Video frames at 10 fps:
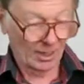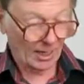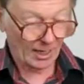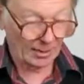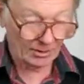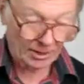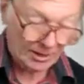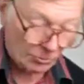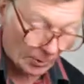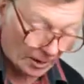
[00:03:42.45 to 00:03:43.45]
And I can
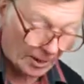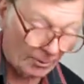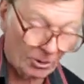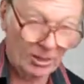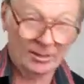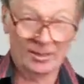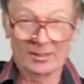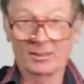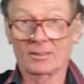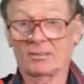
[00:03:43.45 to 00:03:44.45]
even make a camera like
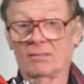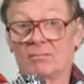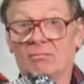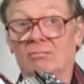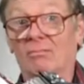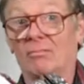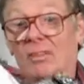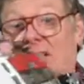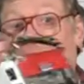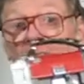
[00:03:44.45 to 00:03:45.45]
this.
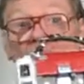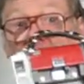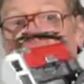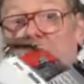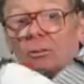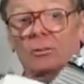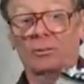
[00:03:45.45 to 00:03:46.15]
Any colour you want.